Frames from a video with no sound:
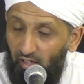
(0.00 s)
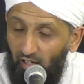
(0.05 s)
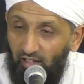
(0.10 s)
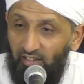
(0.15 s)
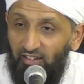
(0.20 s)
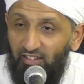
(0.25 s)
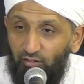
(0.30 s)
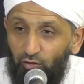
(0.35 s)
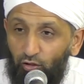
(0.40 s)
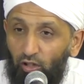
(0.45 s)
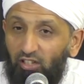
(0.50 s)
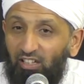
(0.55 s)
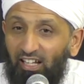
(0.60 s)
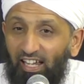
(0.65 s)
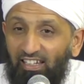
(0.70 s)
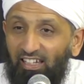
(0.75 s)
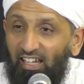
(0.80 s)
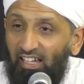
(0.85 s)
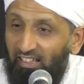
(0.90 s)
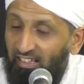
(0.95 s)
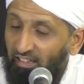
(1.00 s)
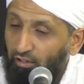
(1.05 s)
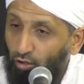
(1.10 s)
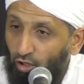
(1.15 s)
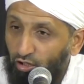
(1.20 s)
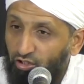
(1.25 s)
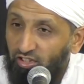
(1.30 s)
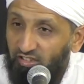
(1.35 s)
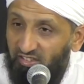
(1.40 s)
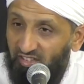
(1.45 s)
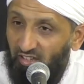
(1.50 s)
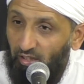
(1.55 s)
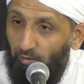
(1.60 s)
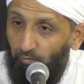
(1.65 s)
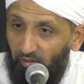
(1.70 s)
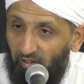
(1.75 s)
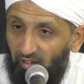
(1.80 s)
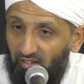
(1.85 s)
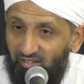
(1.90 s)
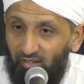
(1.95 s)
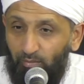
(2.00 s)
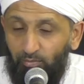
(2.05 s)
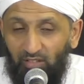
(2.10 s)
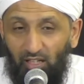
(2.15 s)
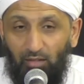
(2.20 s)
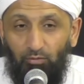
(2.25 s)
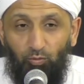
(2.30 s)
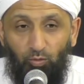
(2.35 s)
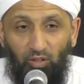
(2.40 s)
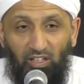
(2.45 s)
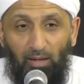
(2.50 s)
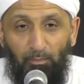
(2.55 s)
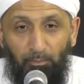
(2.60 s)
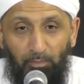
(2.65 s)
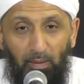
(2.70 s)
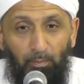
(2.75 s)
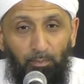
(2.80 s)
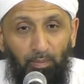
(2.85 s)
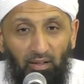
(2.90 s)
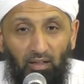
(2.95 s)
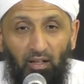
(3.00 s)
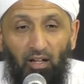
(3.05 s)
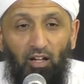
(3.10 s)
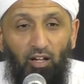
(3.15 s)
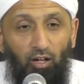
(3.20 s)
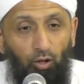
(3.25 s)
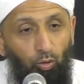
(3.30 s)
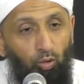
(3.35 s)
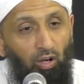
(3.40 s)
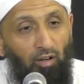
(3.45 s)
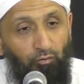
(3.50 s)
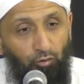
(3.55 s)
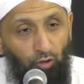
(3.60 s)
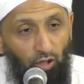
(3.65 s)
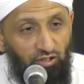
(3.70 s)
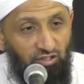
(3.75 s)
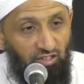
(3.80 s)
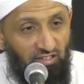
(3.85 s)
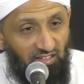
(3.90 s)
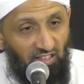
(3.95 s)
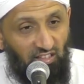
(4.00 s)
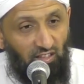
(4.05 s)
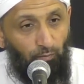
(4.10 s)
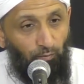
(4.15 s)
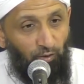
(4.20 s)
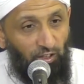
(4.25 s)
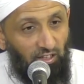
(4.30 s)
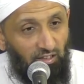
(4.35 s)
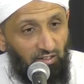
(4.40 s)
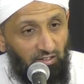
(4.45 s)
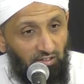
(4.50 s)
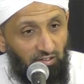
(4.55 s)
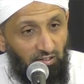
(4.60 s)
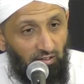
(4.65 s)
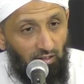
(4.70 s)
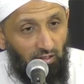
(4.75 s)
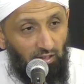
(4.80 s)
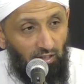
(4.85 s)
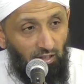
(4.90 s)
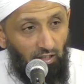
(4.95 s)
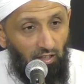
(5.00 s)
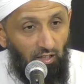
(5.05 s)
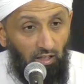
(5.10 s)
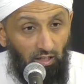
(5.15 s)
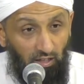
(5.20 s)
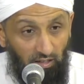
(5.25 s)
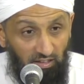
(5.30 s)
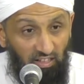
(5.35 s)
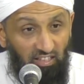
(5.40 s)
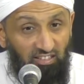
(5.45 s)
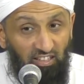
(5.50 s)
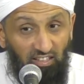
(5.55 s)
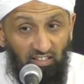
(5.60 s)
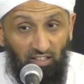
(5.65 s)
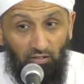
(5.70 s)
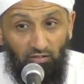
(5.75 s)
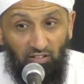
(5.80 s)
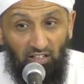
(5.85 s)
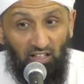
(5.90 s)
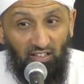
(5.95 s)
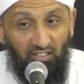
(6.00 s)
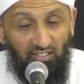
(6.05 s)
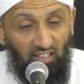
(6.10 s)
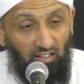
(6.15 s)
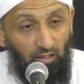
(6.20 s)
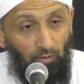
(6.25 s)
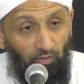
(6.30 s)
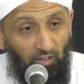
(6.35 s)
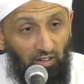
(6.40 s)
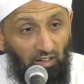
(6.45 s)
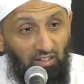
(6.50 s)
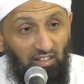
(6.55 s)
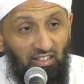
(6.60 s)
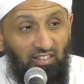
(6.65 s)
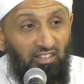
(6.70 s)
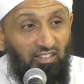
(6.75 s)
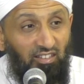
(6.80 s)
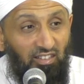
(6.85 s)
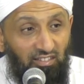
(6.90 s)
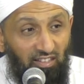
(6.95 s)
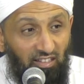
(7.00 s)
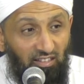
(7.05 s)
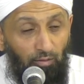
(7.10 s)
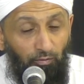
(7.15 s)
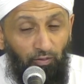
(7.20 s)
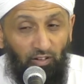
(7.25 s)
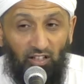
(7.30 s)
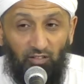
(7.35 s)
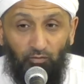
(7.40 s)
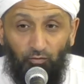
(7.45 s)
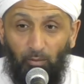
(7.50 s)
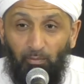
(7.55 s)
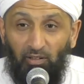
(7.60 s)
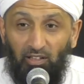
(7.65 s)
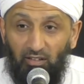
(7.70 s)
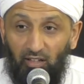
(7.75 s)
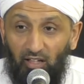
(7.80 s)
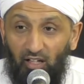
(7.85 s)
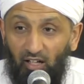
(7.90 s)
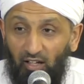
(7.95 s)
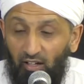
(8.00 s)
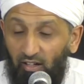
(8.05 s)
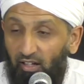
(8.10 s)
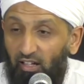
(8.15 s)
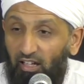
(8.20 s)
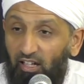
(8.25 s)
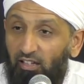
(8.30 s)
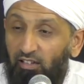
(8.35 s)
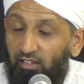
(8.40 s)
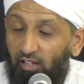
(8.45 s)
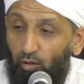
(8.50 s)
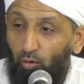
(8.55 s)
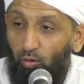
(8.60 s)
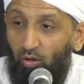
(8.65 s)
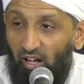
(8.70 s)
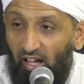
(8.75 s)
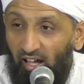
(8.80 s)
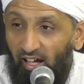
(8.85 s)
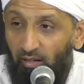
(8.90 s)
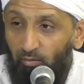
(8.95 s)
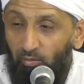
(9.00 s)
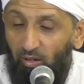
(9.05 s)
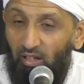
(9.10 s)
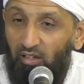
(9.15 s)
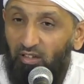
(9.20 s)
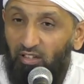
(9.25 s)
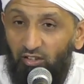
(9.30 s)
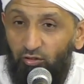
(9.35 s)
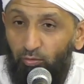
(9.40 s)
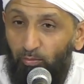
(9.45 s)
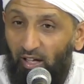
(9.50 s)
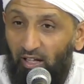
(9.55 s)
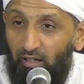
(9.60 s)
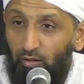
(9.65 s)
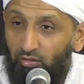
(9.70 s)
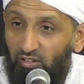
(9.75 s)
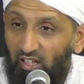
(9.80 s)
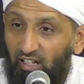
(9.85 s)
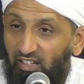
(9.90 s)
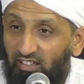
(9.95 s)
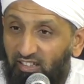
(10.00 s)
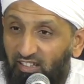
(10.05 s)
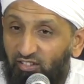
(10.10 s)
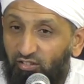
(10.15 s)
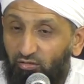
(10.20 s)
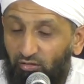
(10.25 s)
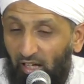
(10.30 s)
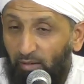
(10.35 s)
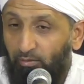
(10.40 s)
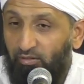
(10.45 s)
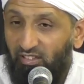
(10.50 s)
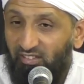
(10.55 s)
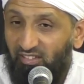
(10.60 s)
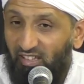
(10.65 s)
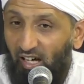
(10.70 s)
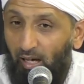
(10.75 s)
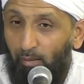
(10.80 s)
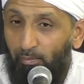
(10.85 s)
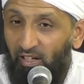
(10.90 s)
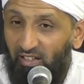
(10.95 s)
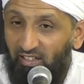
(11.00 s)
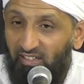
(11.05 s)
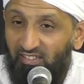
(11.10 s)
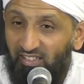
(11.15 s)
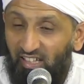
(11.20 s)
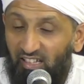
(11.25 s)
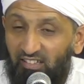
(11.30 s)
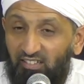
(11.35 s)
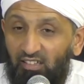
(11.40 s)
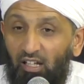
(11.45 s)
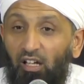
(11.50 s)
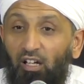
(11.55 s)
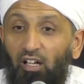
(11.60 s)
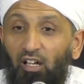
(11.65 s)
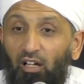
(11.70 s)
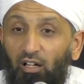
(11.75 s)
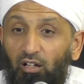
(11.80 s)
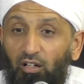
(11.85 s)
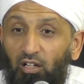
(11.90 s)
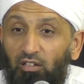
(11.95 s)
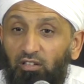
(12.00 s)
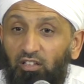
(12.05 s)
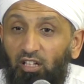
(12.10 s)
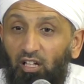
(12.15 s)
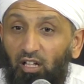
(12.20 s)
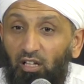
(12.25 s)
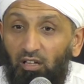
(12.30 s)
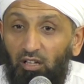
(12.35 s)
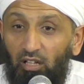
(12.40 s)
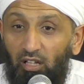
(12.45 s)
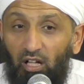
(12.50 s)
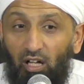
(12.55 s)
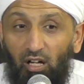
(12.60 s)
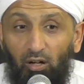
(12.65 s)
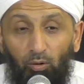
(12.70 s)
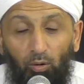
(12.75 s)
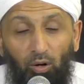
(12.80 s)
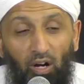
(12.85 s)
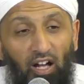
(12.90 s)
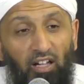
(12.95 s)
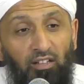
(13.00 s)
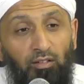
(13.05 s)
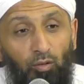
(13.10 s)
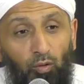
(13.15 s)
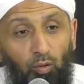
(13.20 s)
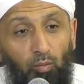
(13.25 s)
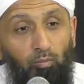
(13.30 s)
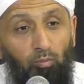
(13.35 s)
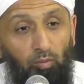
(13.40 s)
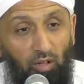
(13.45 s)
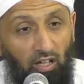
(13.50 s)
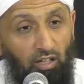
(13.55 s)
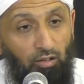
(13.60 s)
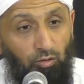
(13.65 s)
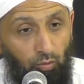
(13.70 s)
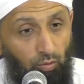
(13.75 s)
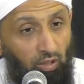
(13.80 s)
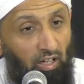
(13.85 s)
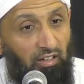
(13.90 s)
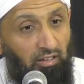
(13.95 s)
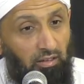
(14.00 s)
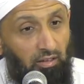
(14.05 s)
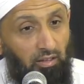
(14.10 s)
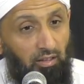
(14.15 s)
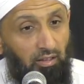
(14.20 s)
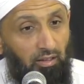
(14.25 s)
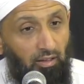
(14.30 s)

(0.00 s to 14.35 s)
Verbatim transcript: And it's not like any dodgy certificate. Sometimes we get people who have dodgy certificates. This is a real certificate. This is a certificate from Allah in the Quran, where Allah subhanahu wa ta'ala describes the Sahaba and He says, radiyallahu anhum wa radu an.